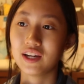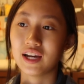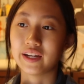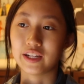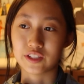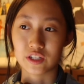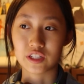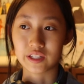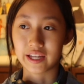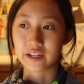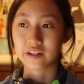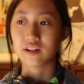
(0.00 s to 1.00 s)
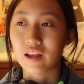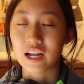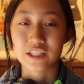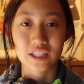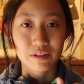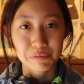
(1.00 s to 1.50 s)
and I started to like her.
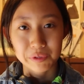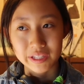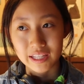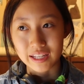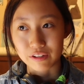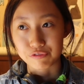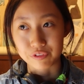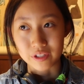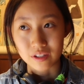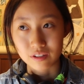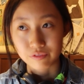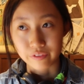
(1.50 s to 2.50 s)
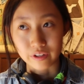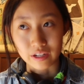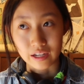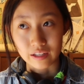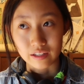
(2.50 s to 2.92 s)
I didn't really like feel for